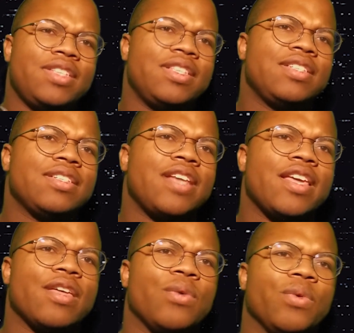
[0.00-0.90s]
this is
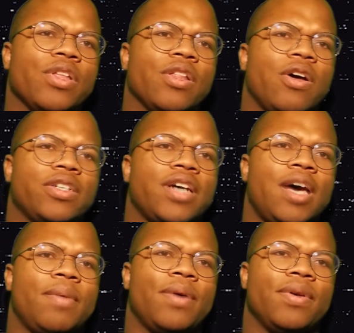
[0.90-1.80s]
taking a really long
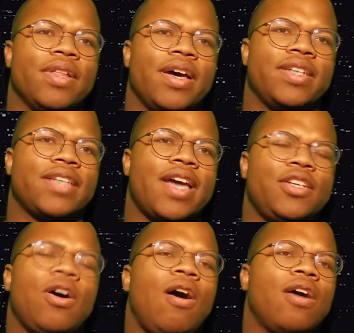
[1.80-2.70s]
time. I realize I
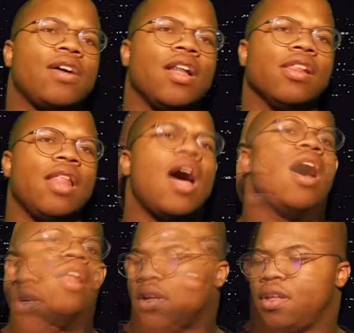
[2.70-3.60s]
talk a
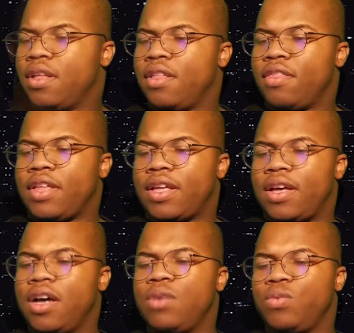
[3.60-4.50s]
lot. The
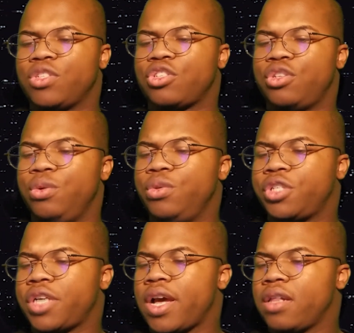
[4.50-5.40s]
cut was too
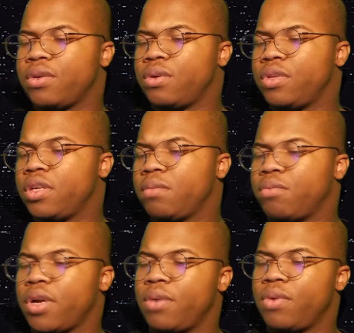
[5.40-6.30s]
shallow. Only a
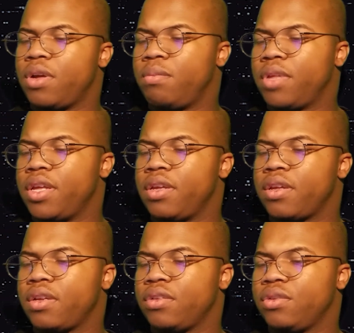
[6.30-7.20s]
bright red blade
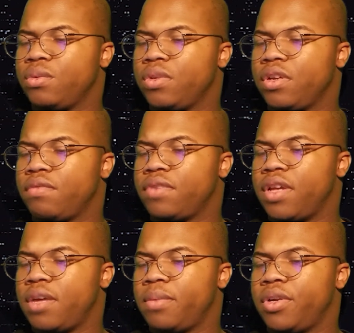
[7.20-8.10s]
can do enough
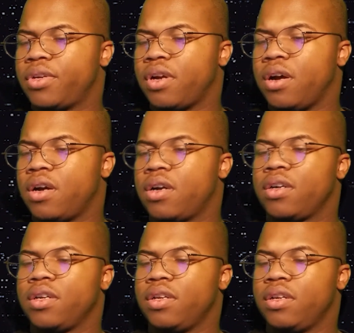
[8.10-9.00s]
damage. Arg.